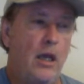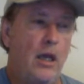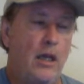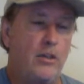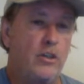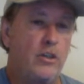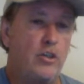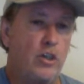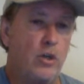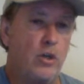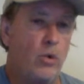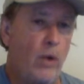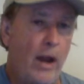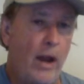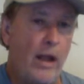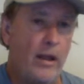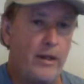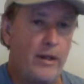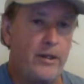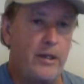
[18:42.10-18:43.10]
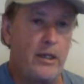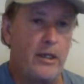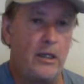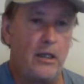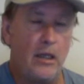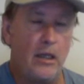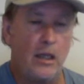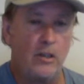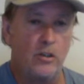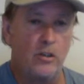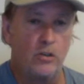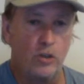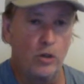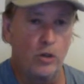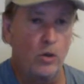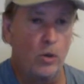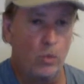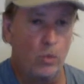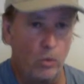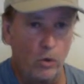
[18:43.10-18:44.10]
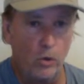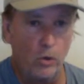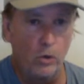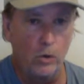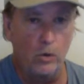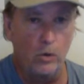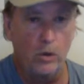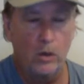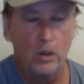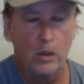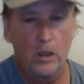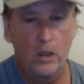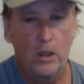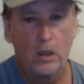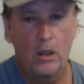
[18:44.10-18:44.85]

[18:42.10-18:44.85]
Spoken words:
as a generality, as a general rule,